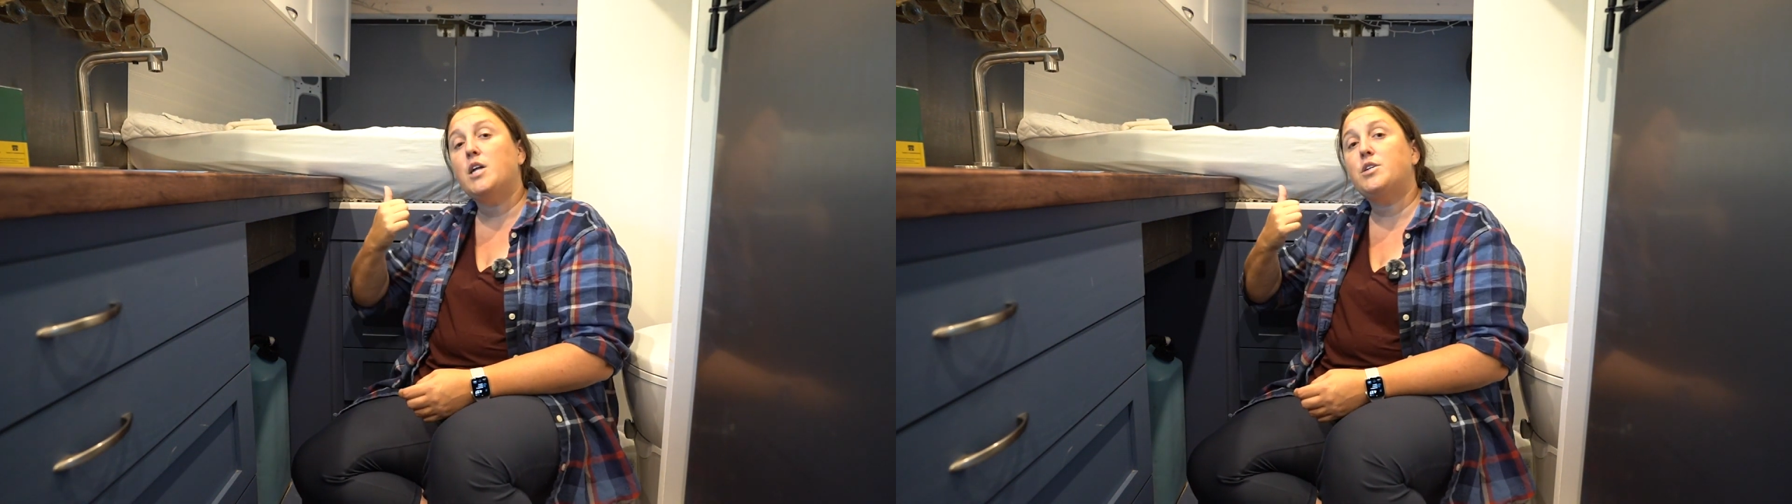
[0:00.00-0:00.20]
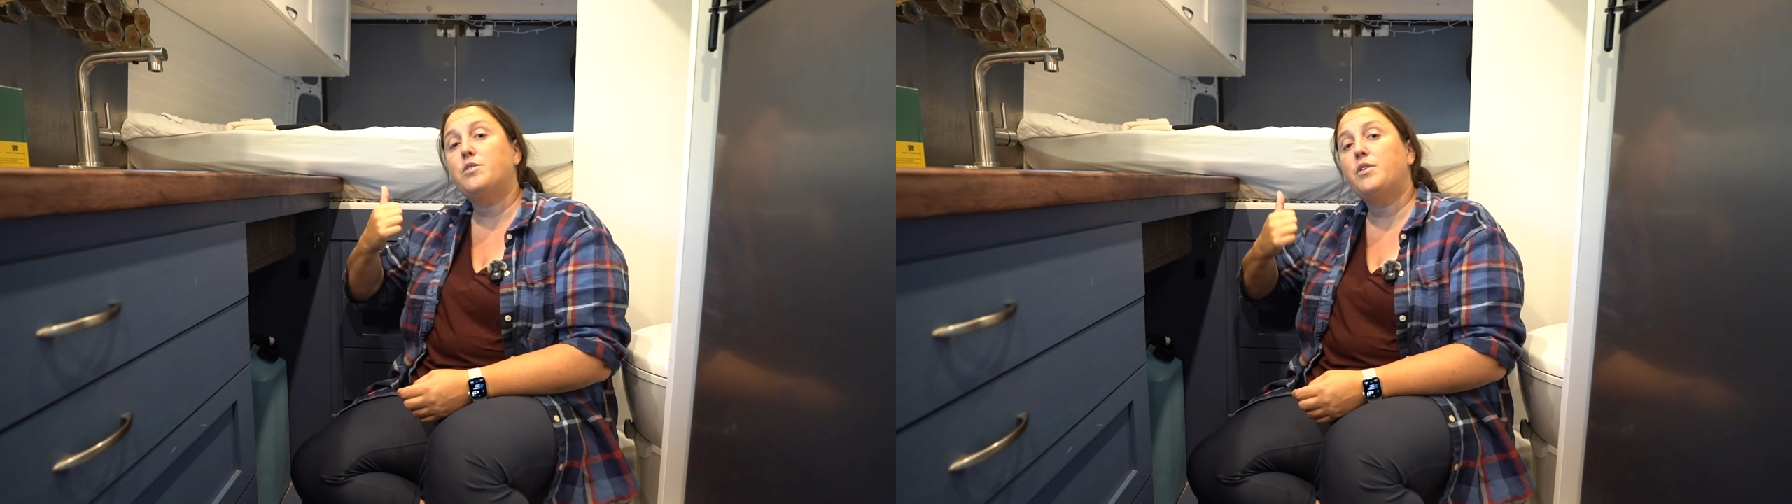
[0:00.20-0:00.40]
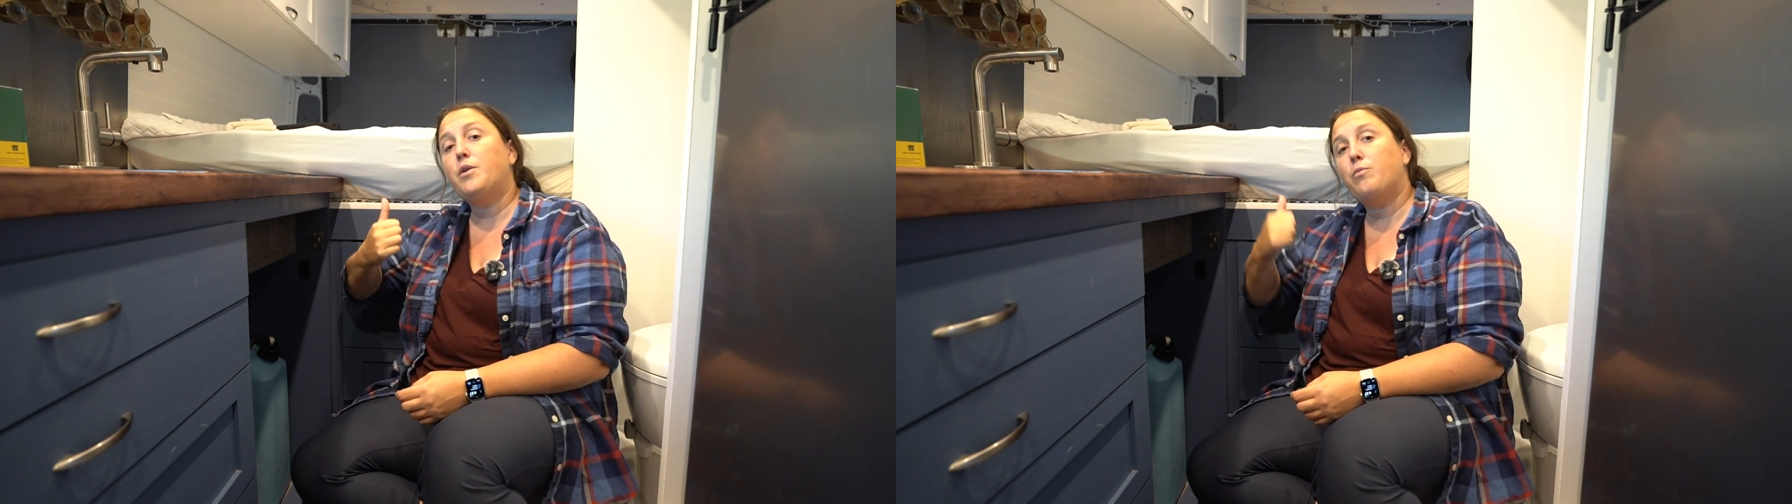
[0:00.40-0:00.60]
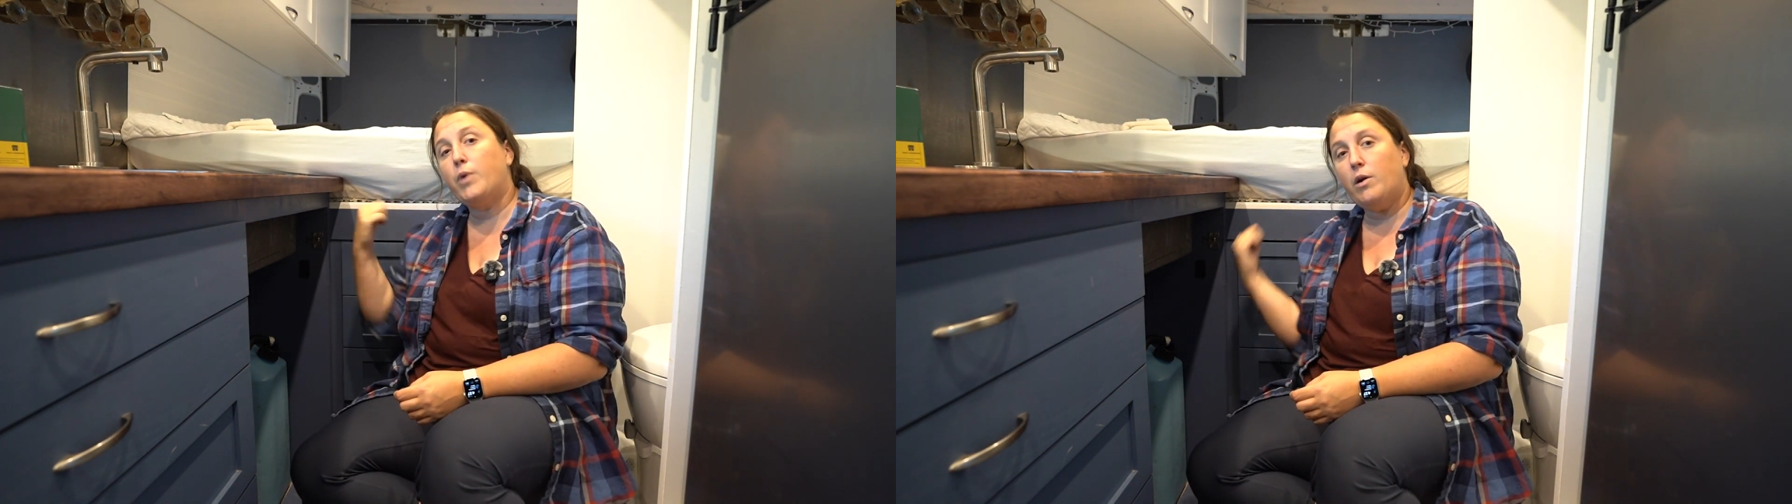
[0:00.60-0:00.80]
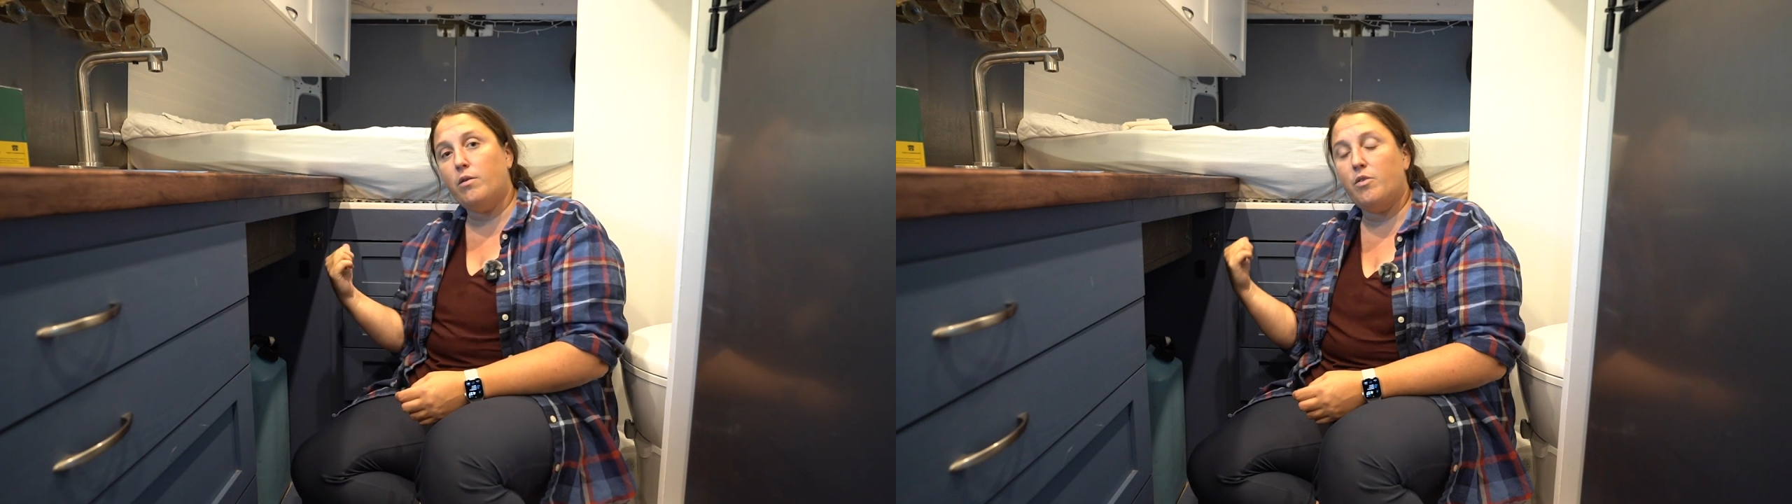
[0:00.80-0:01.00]
to the
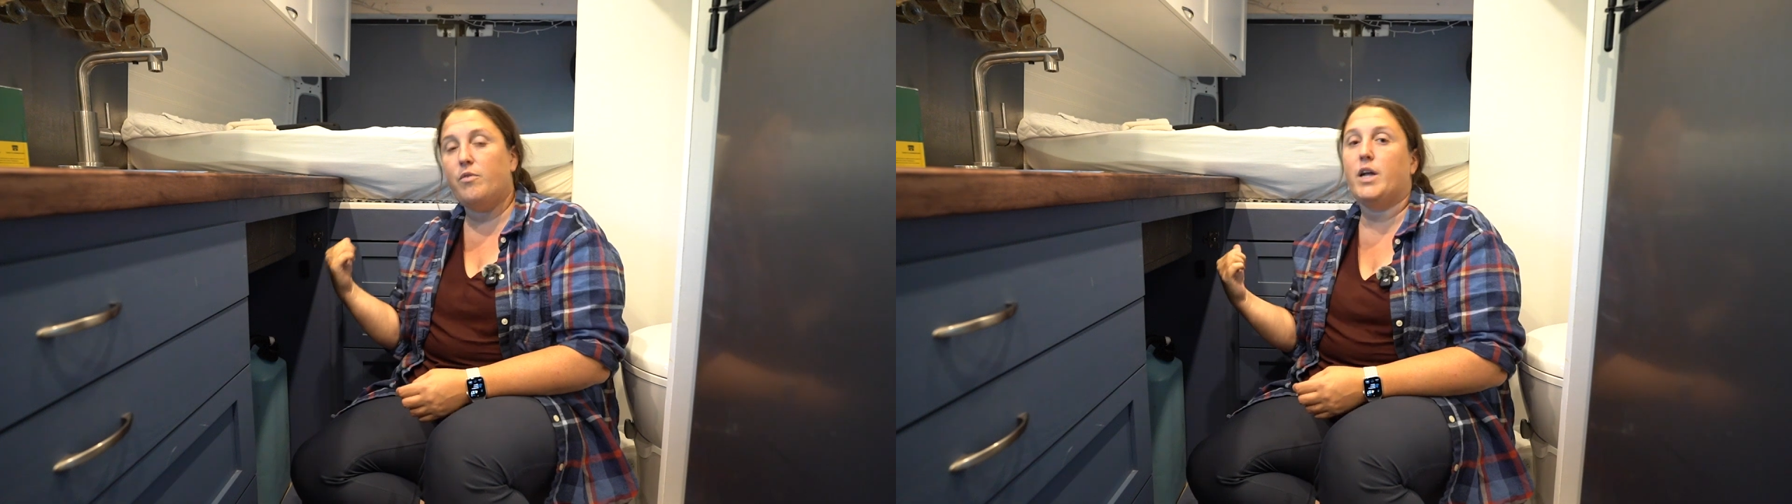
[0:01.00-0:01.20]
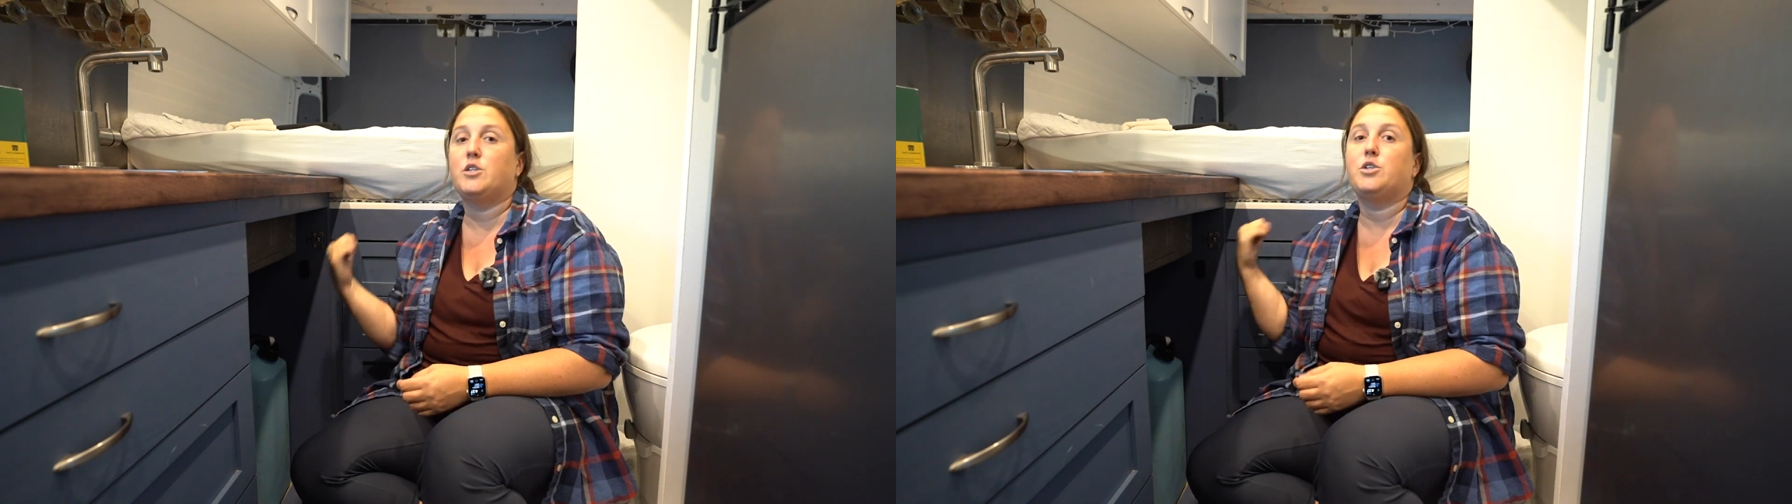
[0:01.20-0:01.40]
rear of the van